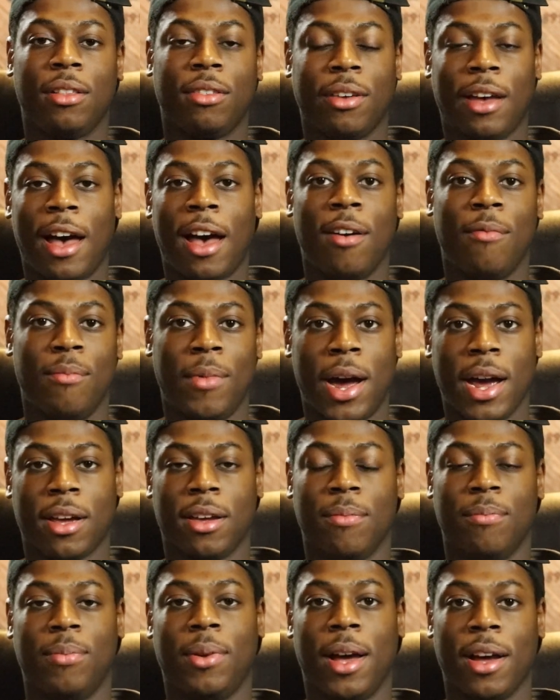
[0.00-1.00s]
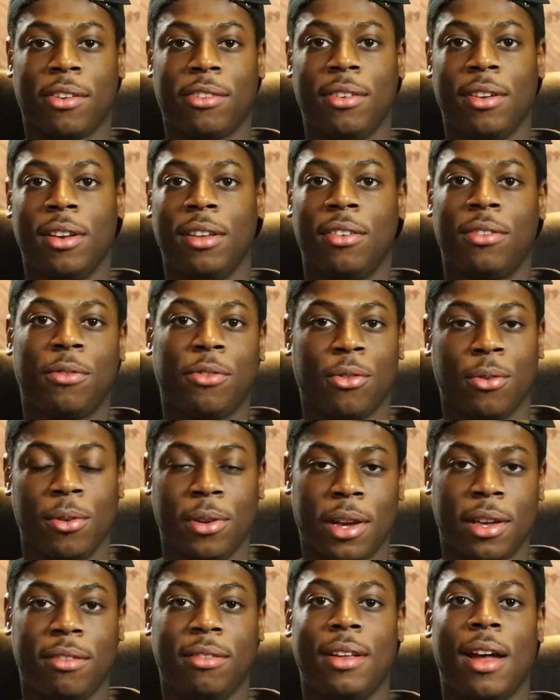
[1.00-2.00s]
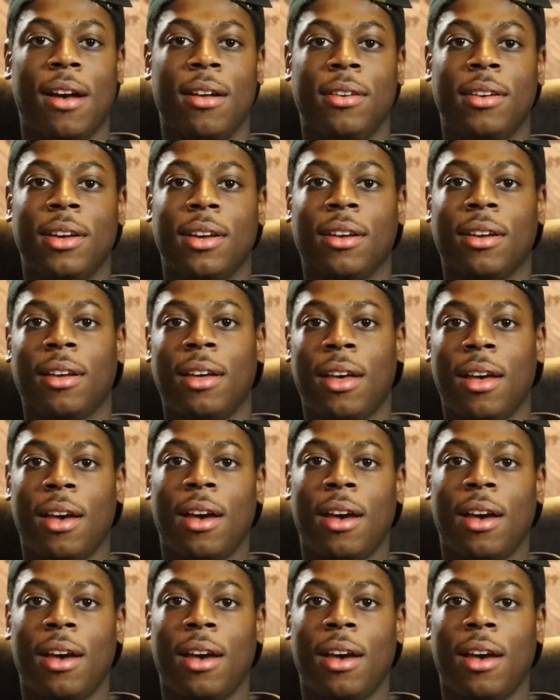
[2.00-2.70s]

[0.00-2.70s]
to have my complexion is truly astounding.